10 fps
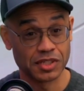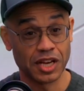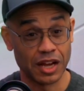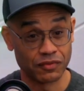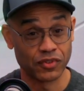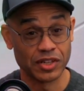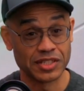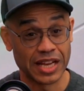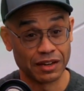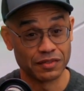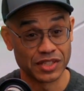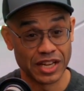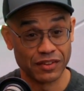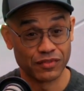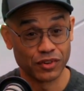conference out of
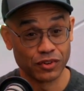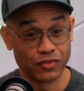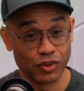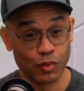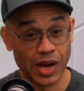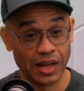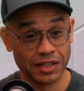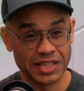Stanford for a while,